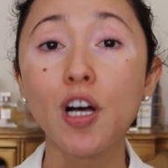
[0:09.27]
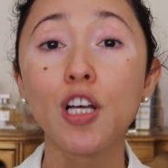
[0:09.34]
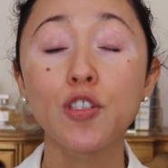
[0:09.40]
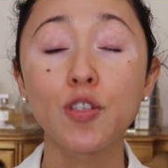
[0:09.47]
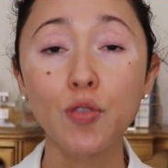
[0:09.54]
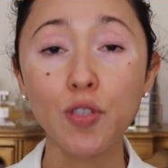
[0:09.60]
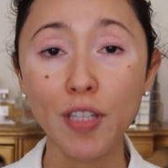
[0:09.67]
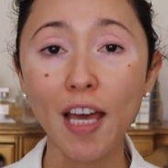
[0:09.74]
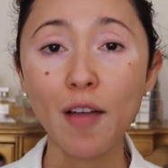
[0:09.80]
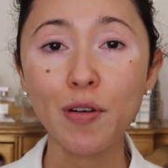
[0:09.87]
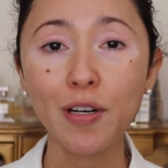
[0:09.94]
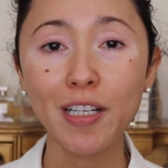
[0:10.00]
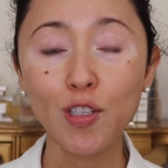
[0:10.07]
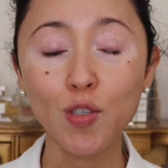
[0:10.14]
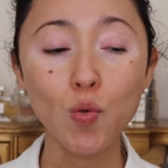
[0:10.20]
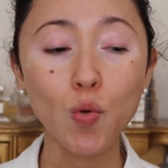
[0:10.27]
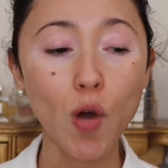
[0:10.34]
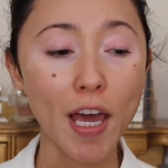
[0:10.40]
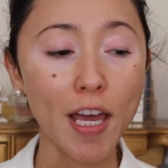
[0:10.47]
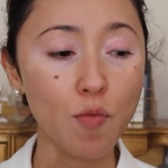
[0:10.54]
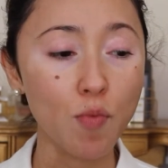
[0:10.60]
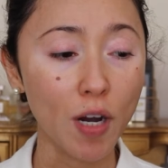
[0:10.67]
So today we're gonna do
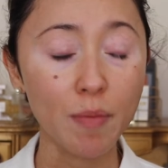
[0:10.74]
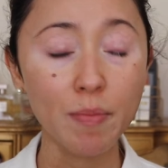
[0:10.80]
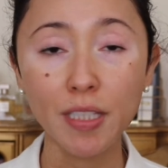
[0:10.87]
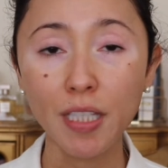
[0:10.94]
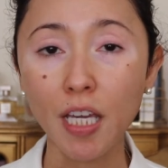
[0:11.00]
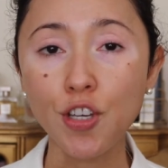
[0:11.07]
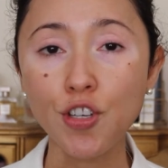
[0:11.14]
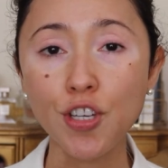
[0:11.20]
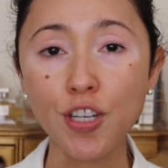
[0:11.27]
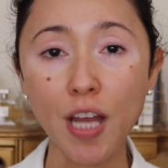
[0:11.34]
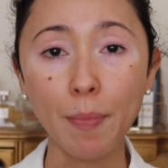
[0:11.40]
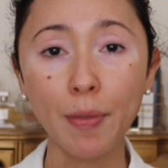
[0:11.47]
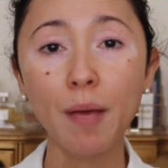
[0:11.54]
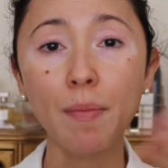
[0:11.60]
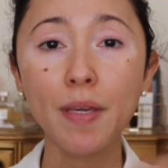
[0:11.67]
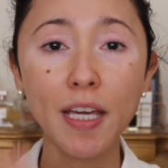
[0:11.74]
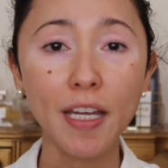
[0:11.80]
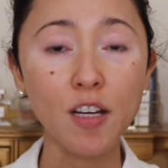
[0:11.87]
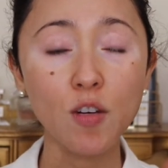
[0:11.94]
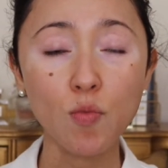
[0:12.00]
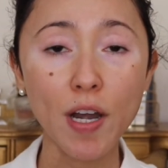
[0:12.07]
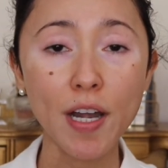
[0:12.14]
a recommendation. I'm gonna be
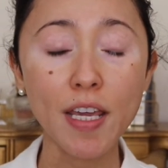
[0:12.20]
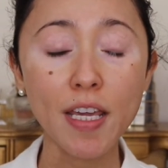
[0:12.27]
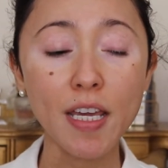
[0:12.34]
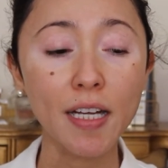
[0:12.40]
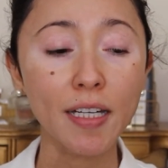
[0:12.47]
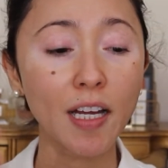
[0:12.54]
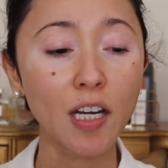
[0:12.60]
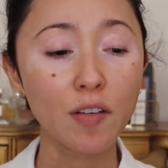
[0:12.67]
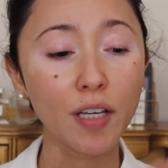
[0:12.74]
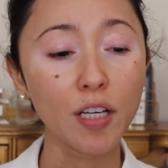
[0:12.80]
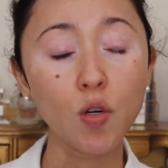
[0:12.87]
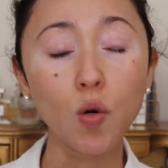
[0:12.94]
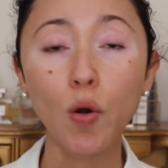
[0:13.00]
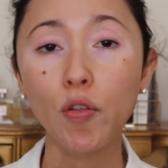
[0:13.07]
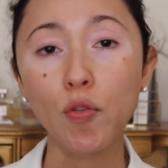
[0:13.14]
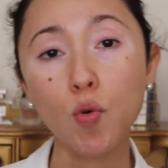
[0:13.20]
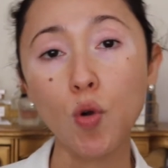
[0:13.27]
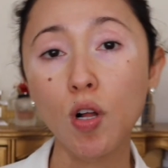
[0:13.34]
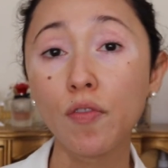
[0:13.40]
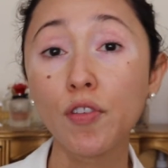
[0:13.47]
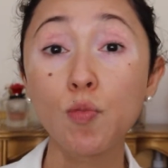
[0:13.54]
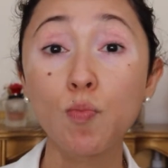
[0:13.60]
getting ready and kind of like going through
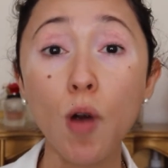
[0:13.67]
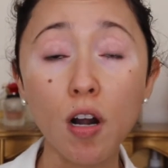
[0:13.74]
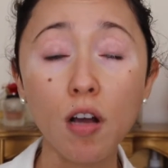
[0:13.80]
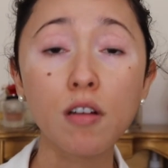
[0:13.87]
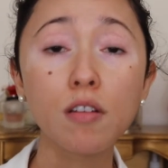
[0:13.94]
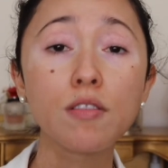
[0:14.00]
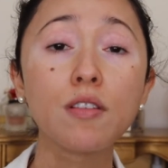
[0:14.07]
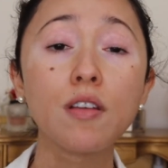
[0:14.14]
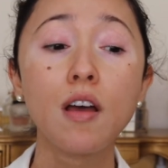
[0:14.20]
all these products.